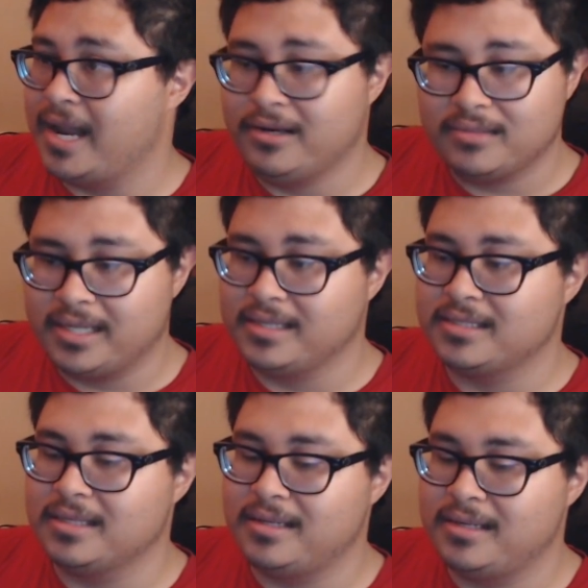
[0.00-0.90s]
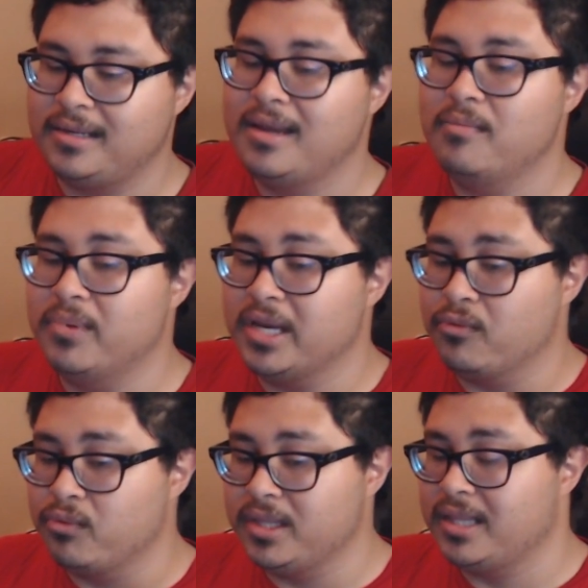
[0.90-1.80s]
I don't like Ixalan, but I
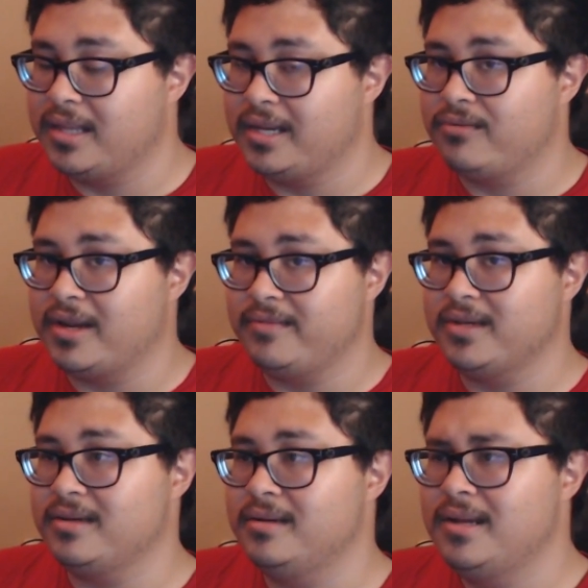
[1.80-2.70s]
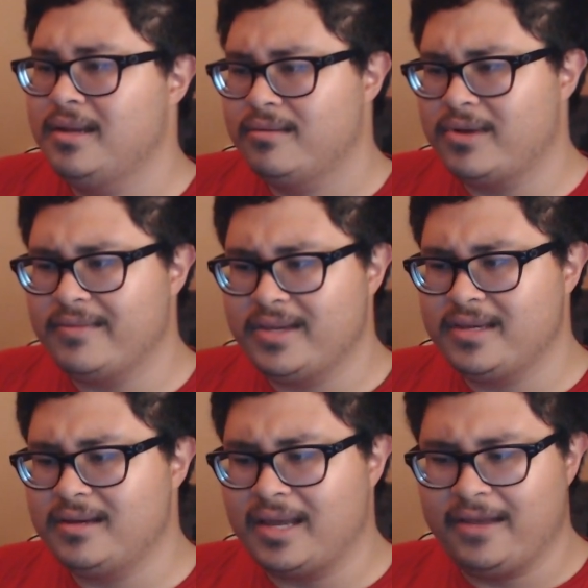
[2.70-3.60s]
really like Ravnica.
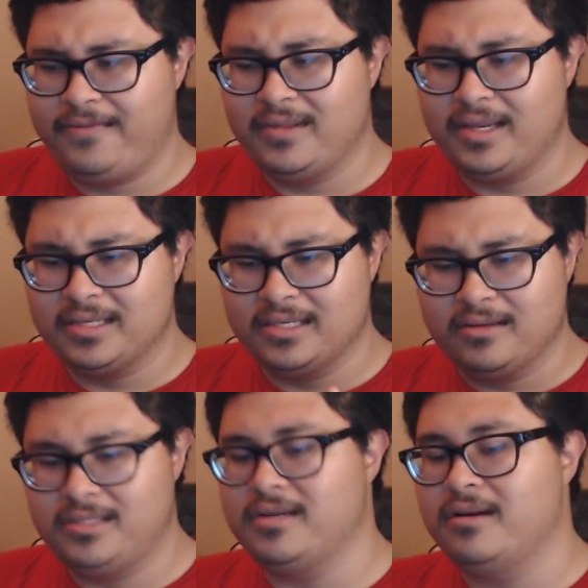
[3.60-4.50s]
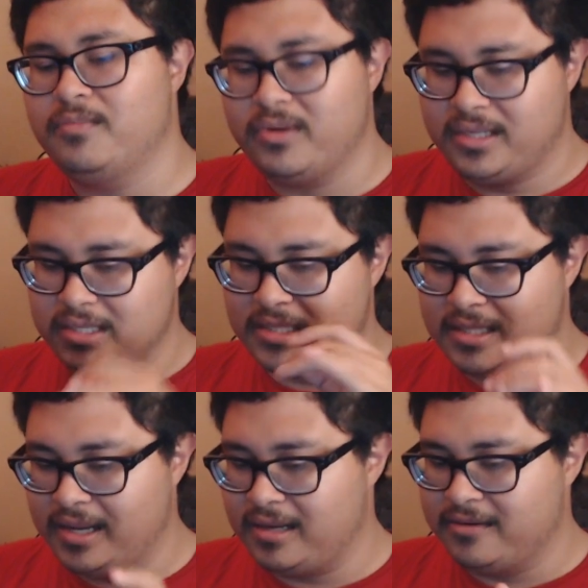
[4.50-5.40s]
Ravnica, I feel like, is a good starting point because it's
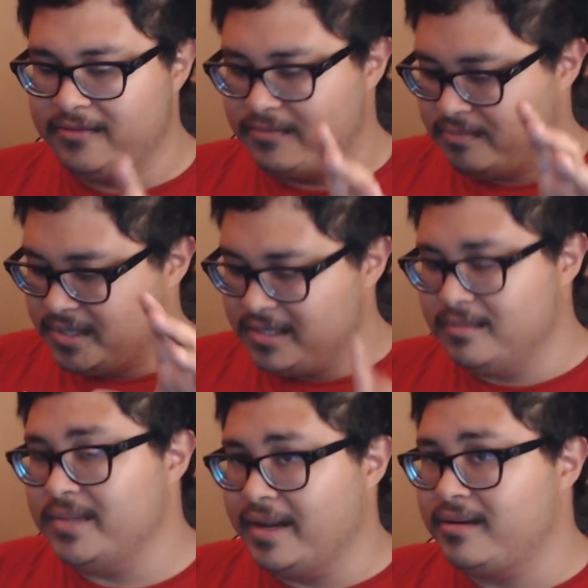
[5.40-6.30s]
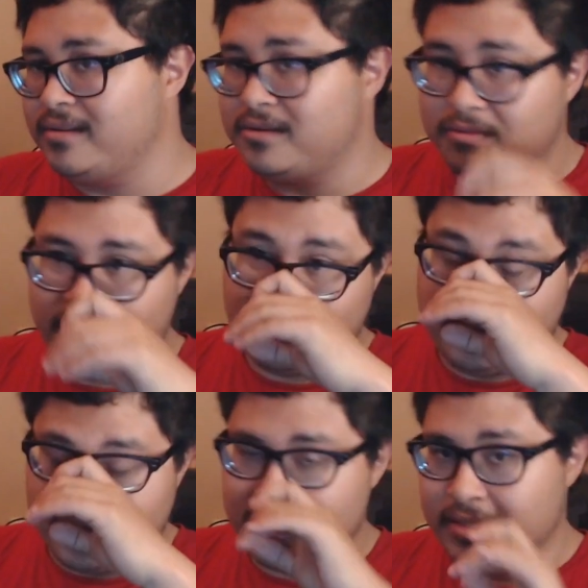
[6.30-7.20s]
kind of dumbed down a little bit
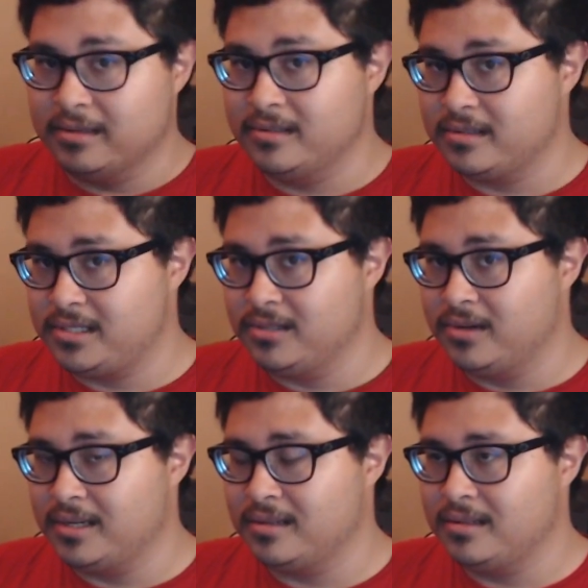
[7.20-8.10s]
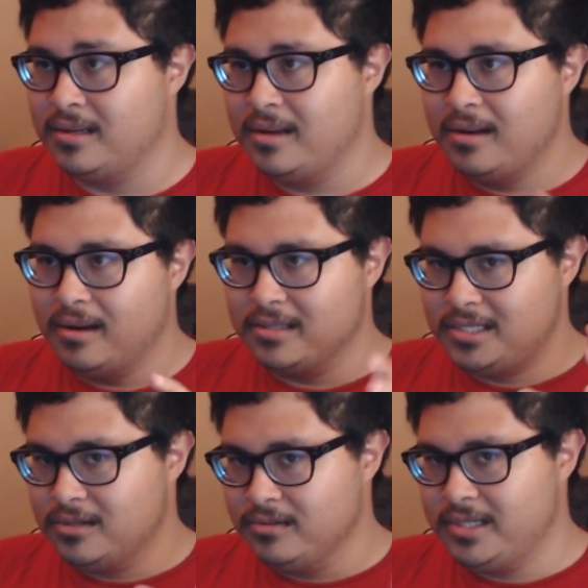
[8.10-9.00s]
because the guilds are
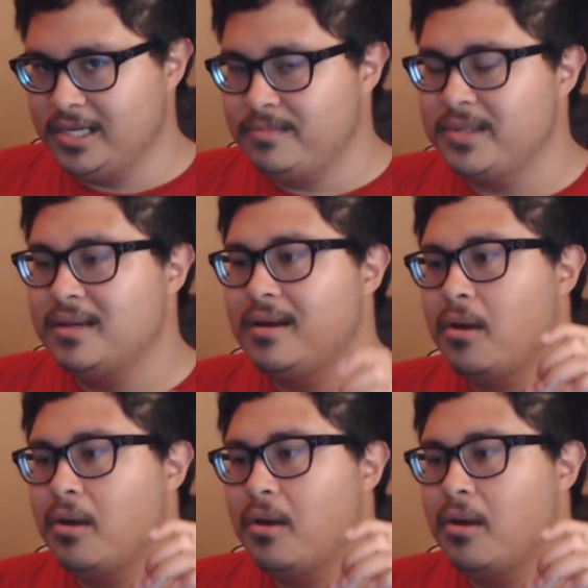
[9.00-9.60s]
so deep,